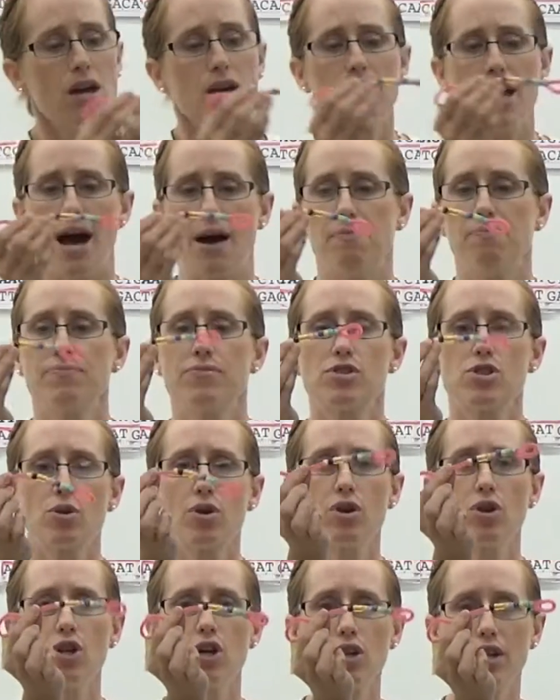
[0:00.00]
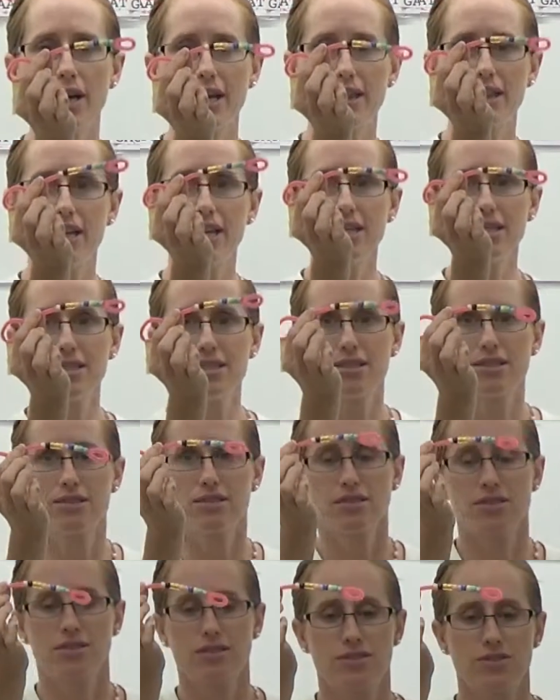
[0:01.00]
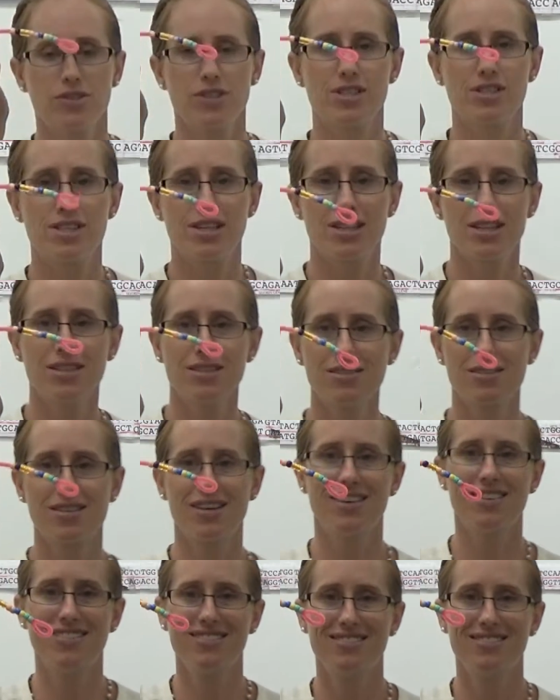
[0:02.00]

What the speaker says: Yeah. So it'll look like this. I don't know if you can see this.